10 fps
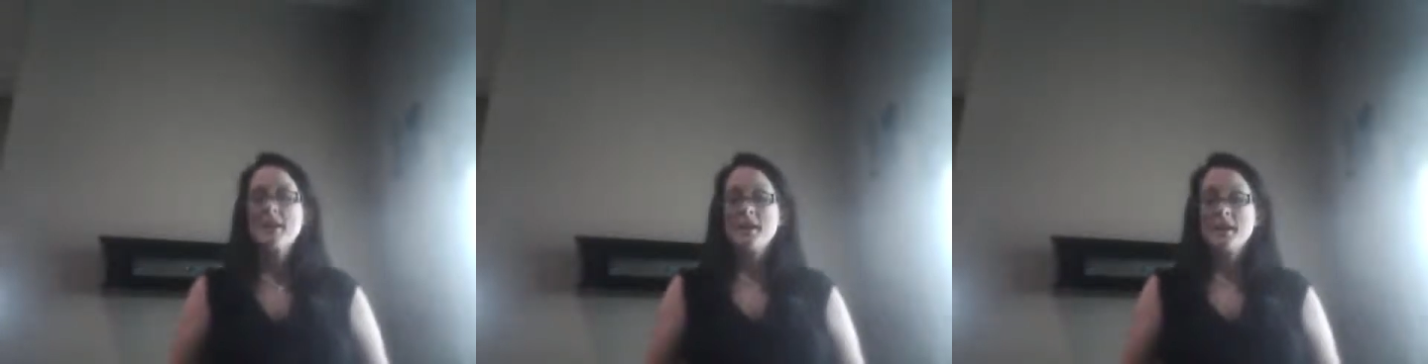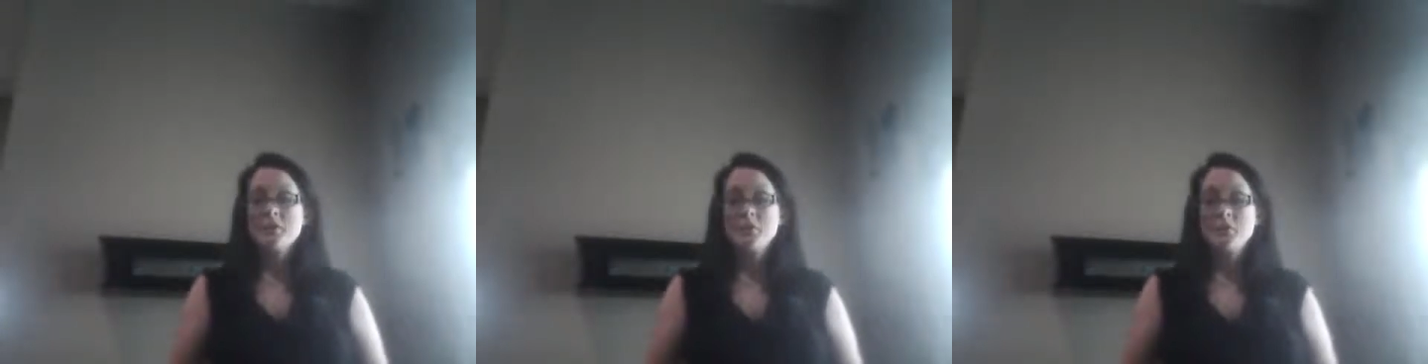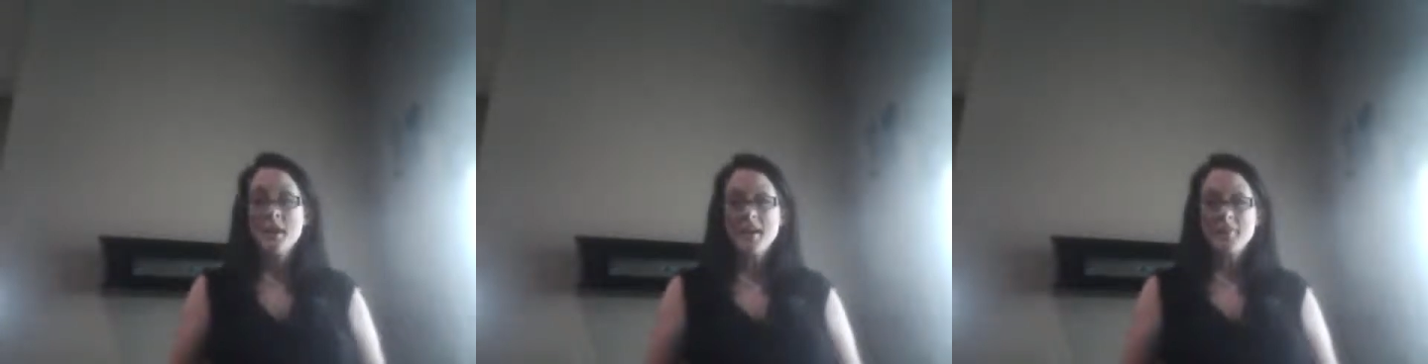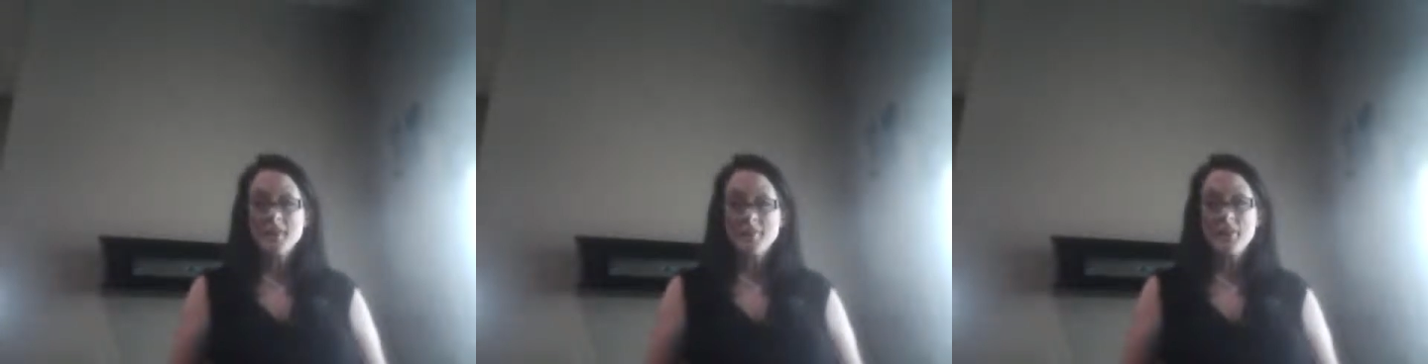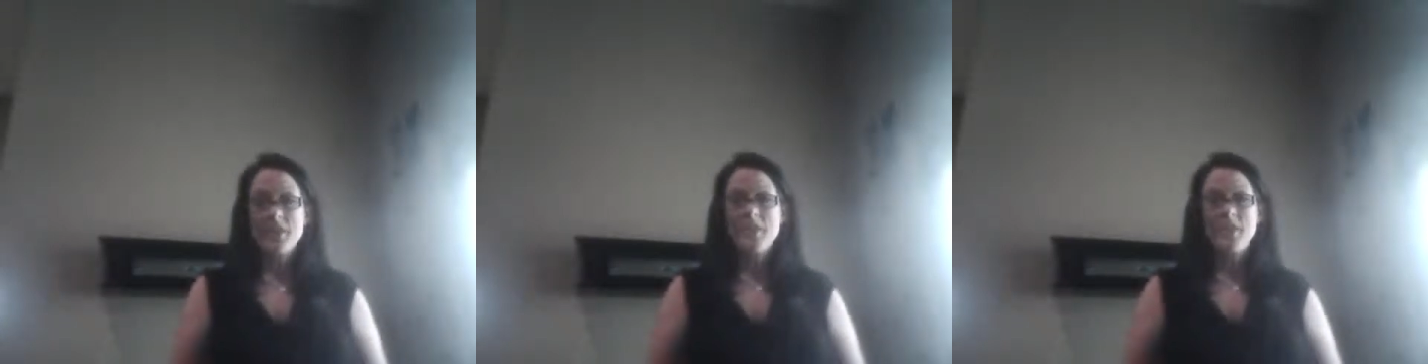and I've known many
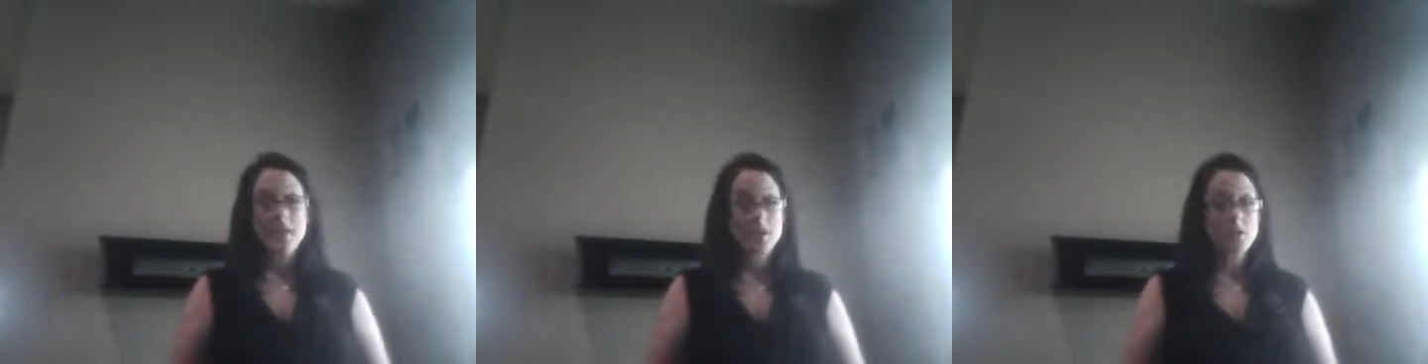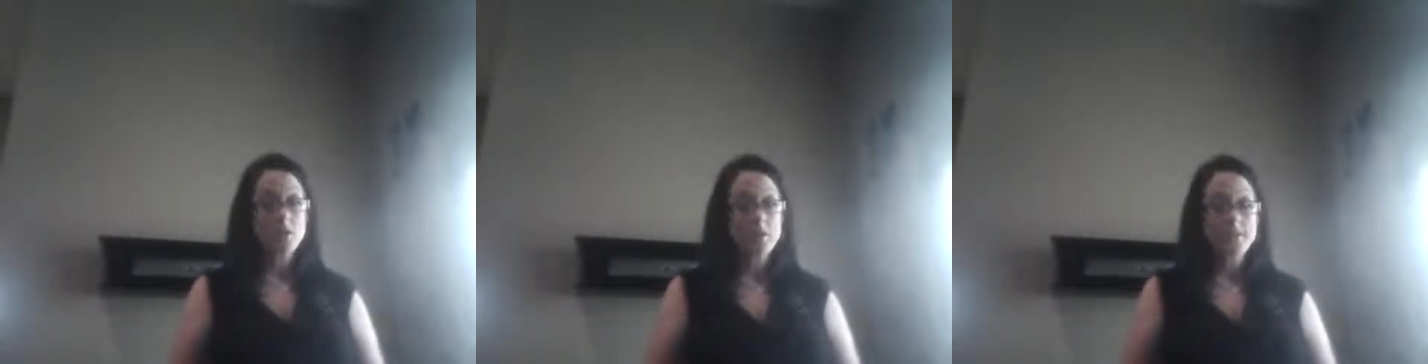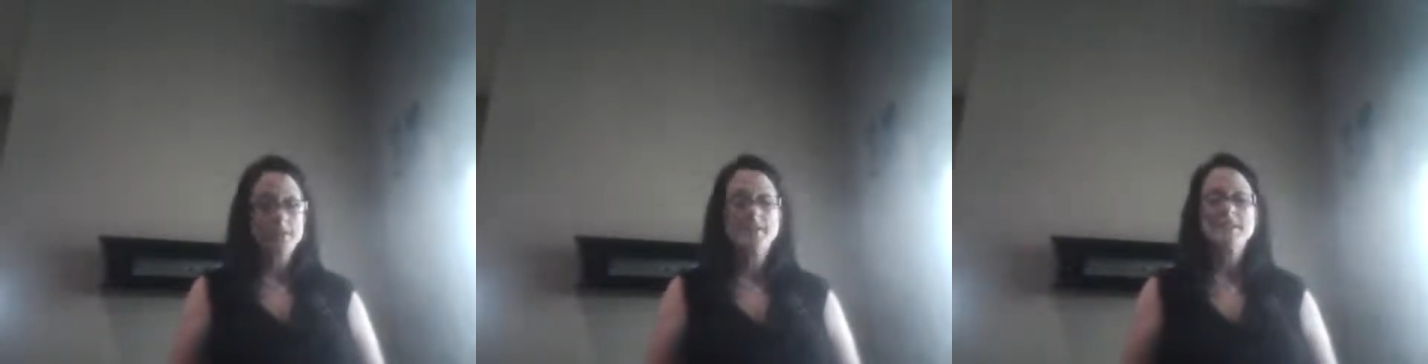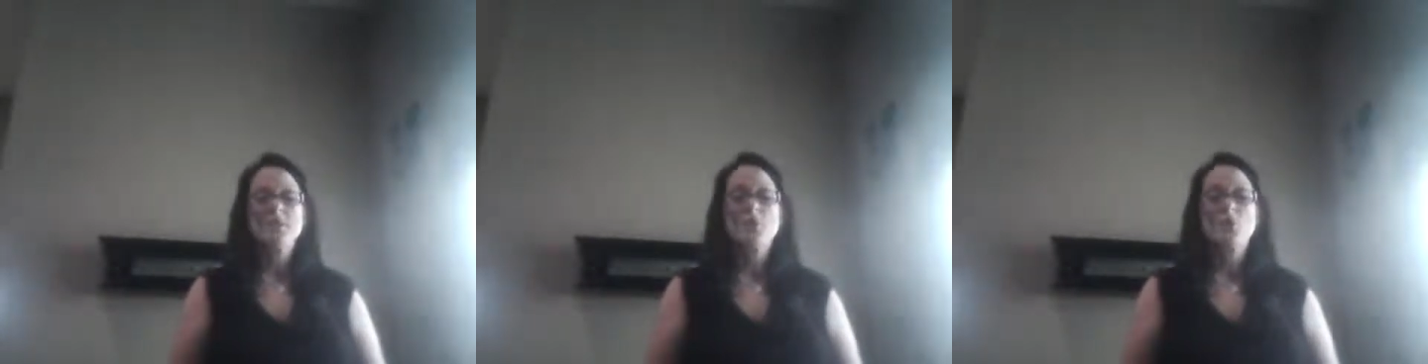people that have been on a waiting list